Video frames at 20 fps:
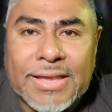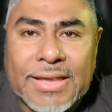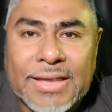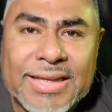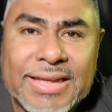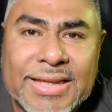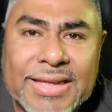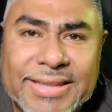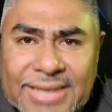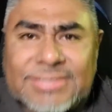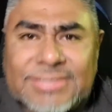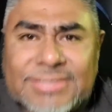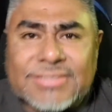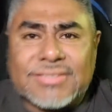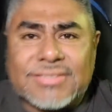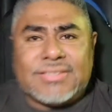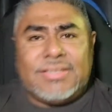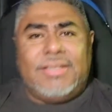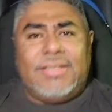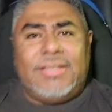
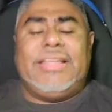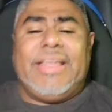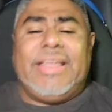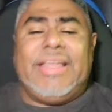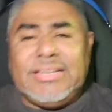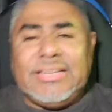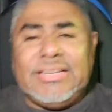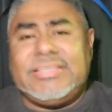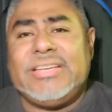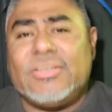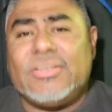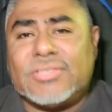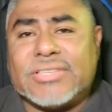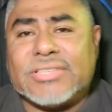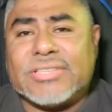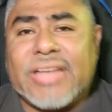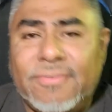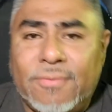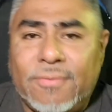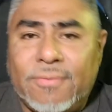Yes, getting seal
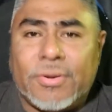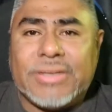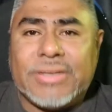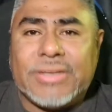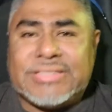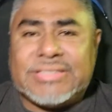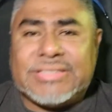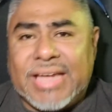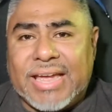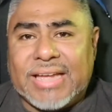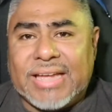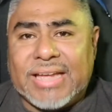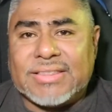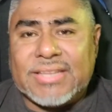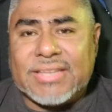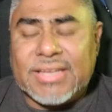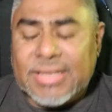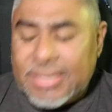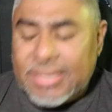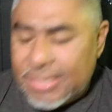signed for intact.
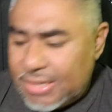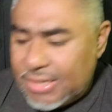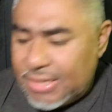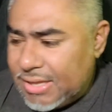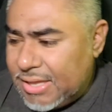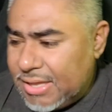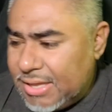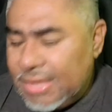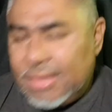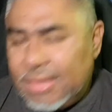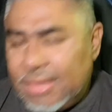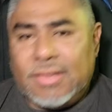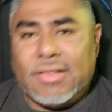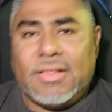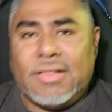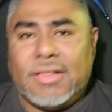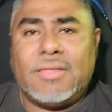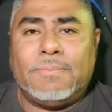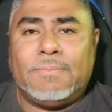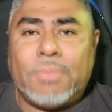
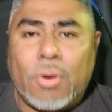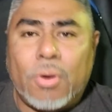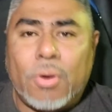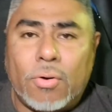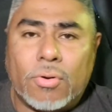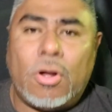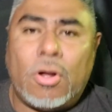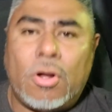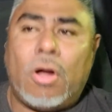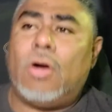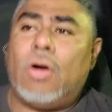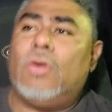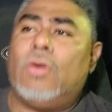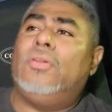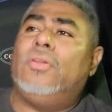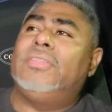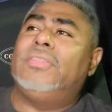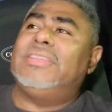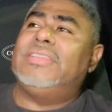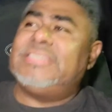The protocol,
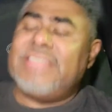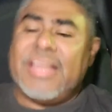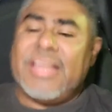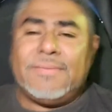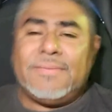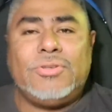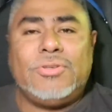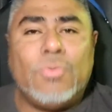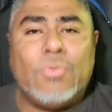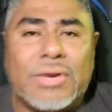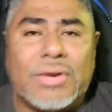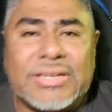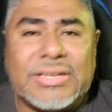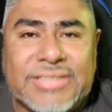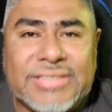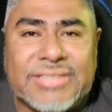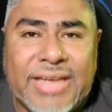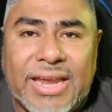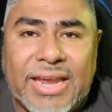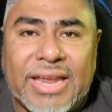the steps you want to
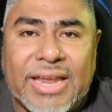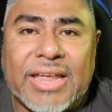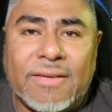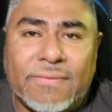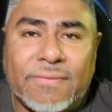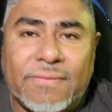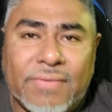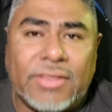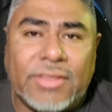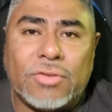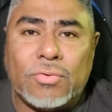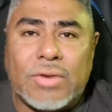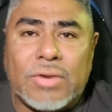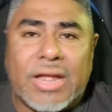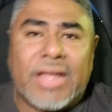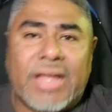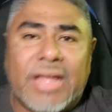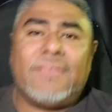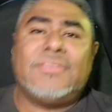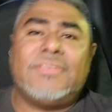take if they do
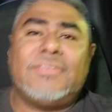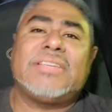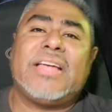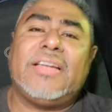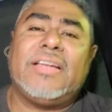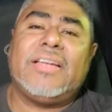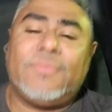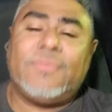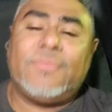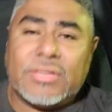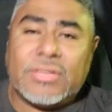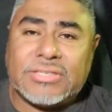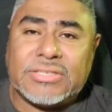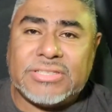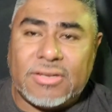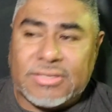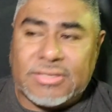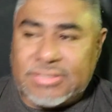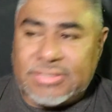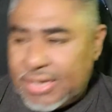not sign for the
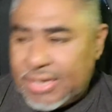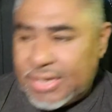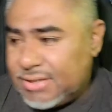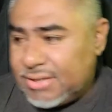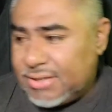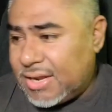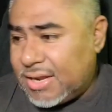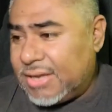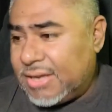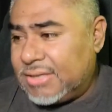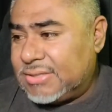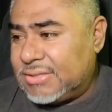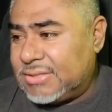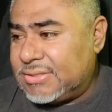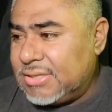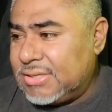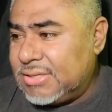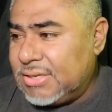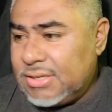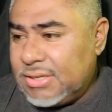seal intact, guys.
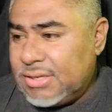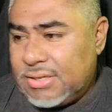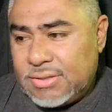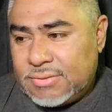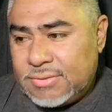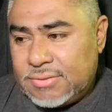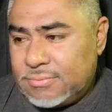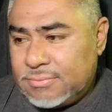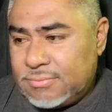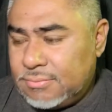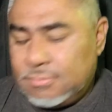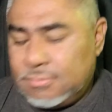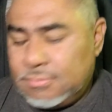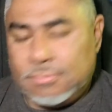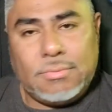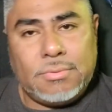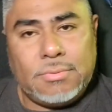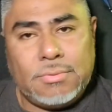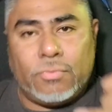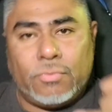
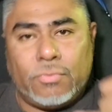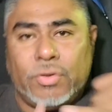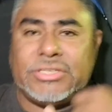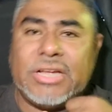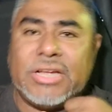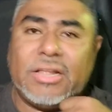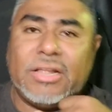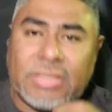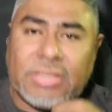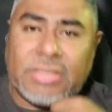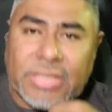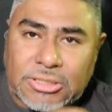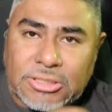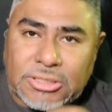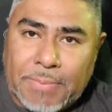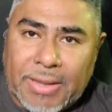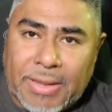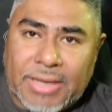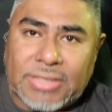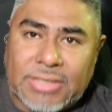Reach out to
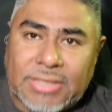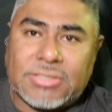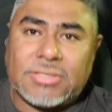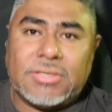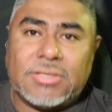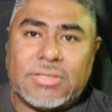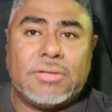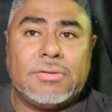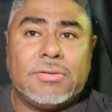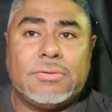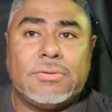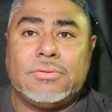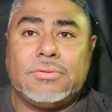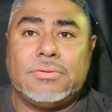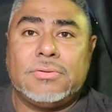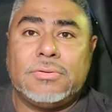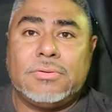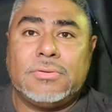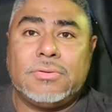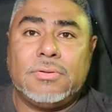dispatch,
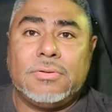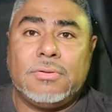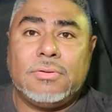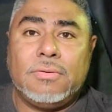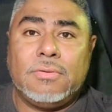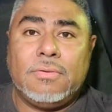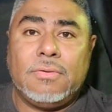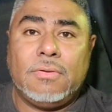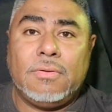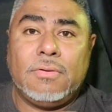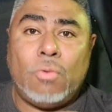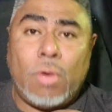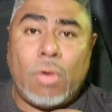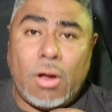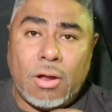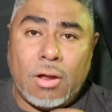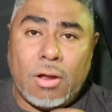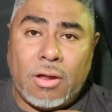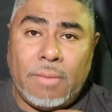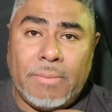
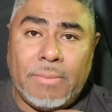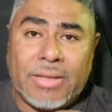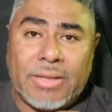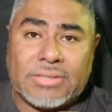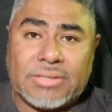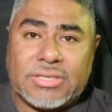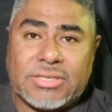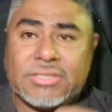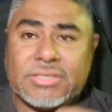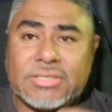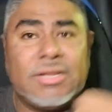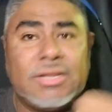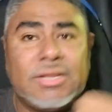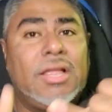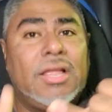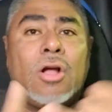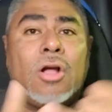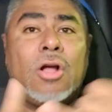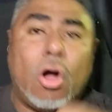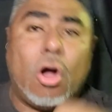Qualcomm message,
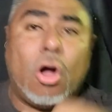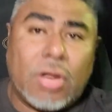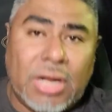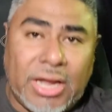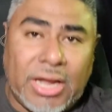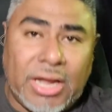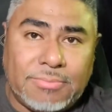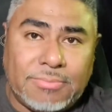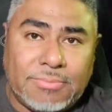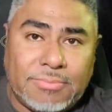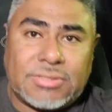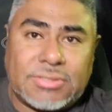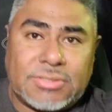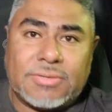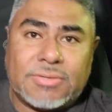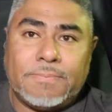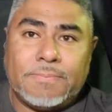call claims